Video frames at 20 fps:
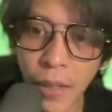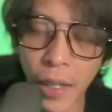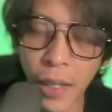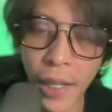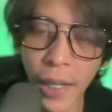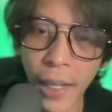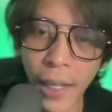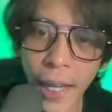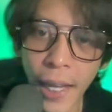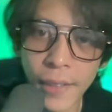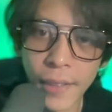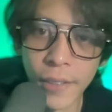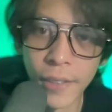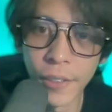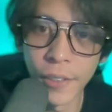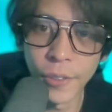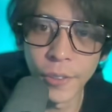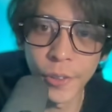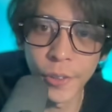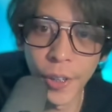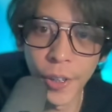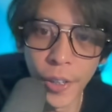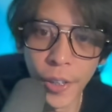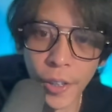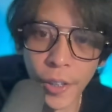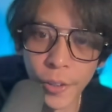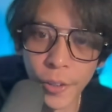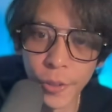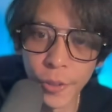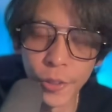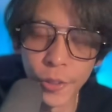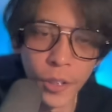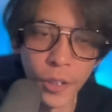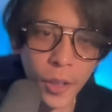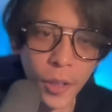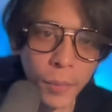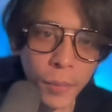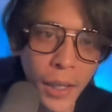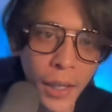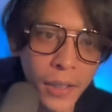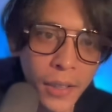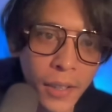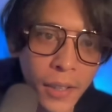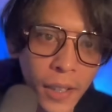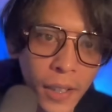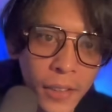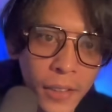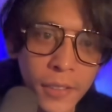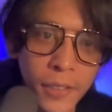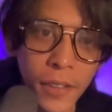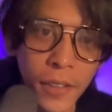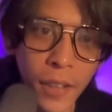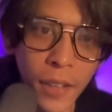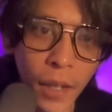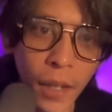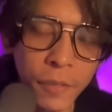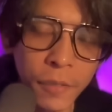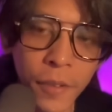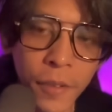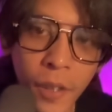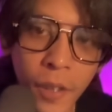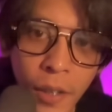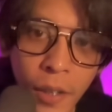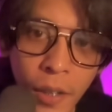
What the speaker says: Ayan, no? So siguro naman na this enough